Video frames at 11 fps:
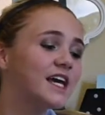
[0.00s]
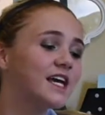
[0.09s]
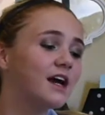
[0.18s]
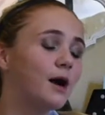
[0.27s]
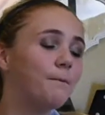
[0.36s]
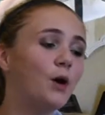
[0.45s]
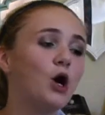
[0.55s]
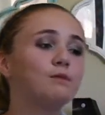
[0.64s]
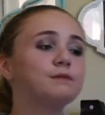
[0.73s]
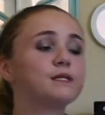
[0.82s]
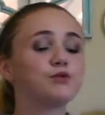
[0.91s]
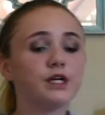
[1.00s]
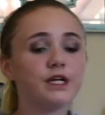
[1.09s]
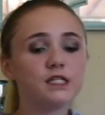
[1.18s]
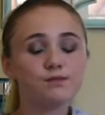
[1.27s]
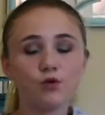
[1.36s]
take a Balm
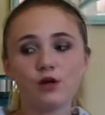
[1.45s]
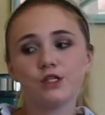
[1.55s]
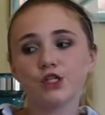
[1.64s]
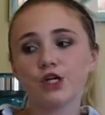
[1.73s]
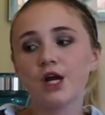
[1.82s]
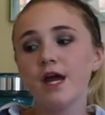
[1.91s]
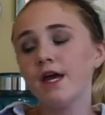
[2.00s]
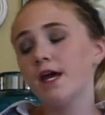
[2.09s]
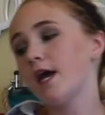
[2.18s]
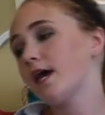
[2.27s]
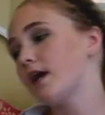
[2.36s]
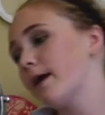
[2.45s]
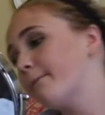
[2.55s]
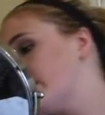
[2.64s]
Springs bronzer and I